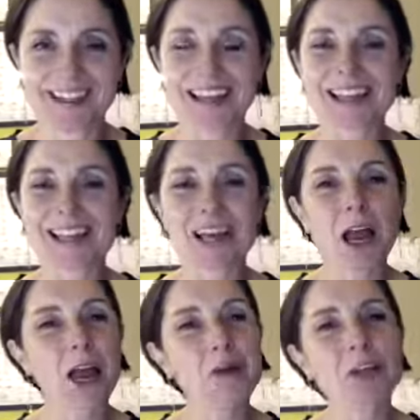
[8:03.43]
It
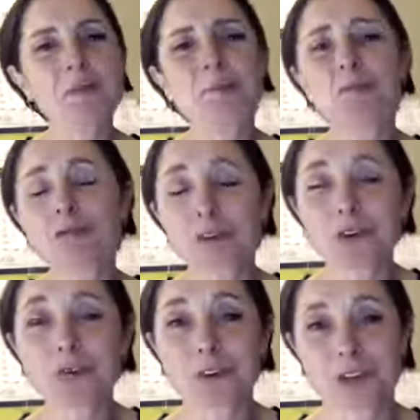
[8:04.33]
is
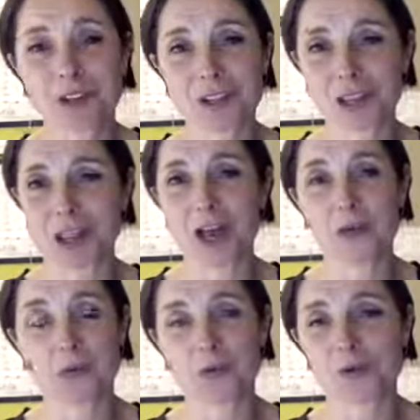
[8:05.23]
proven to
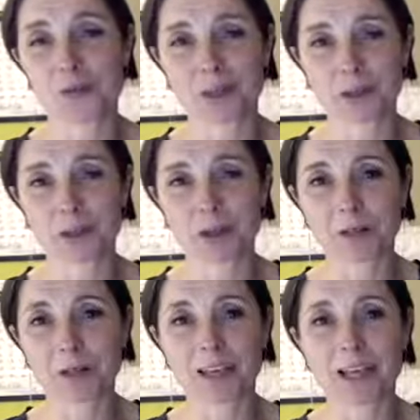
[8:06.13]
help with your mental
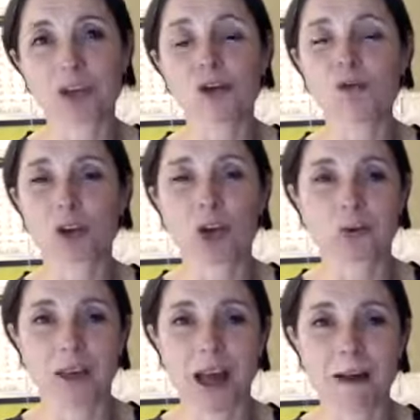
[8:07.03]
well-being, you know
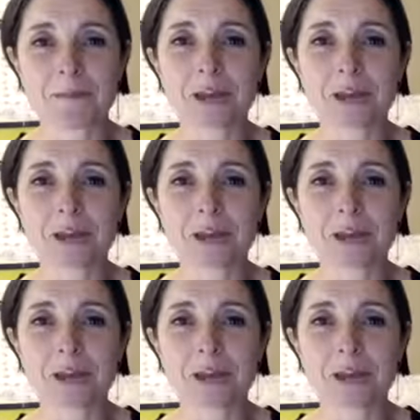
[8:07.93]
that,